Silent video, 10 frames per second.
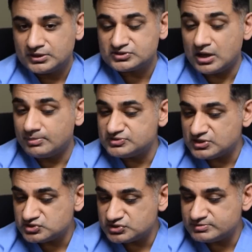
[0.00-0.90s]

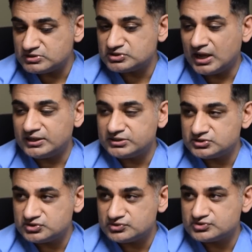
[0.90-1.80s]
Compensations being tied
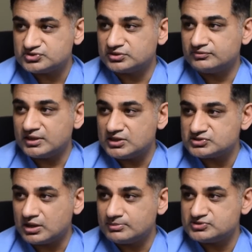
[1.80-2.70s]
into surveys,
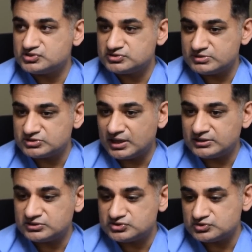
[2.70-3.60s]
compensations being
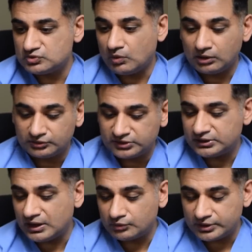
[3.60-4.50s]
tied into quality and
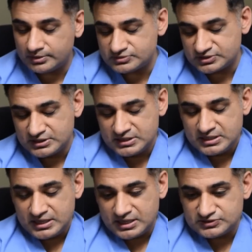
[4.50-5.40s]
outcomes,
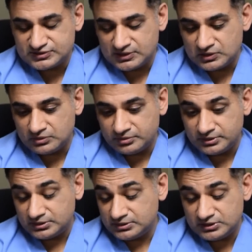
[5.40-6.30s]
and
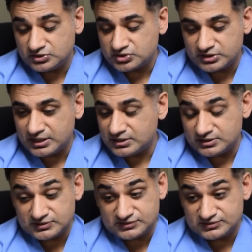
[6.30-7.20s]
the internet
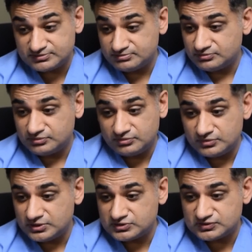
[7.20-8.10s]
is
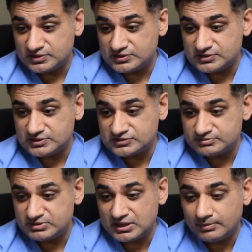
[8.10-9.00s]

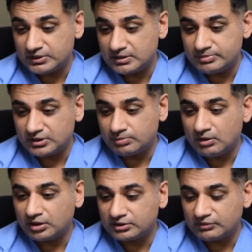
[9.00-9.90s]
becoming a bigger
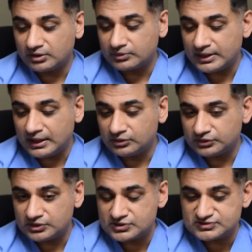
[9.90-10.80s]
part of our
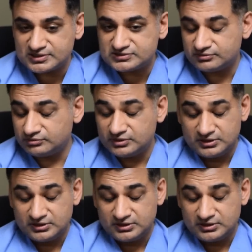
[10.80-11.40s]
reality in the sense of